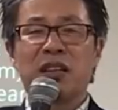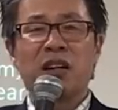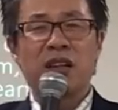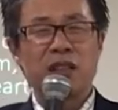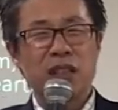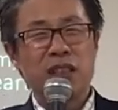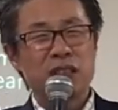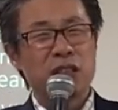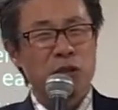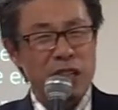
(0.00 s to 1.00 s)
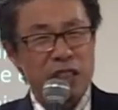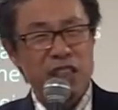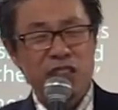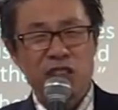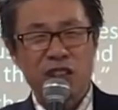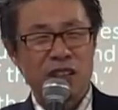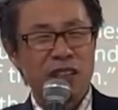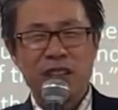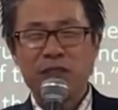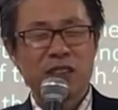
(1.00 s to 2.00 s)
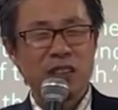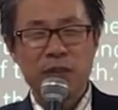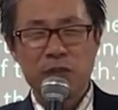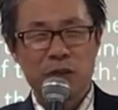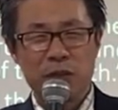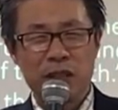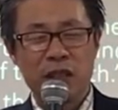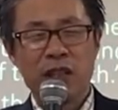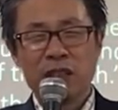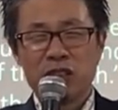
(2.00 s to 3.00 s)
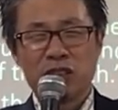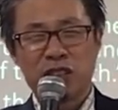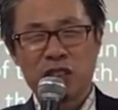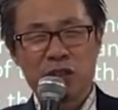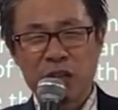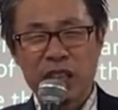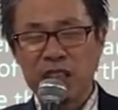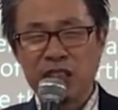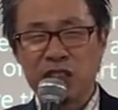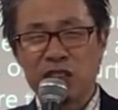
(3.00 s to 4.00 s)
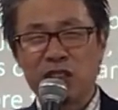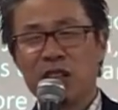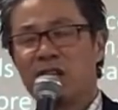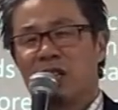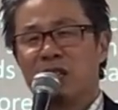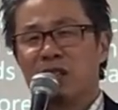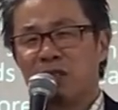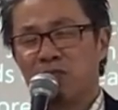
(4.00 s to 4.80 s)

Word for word: they're, he's a great teacher. He never claimed to be just a great teacher. He,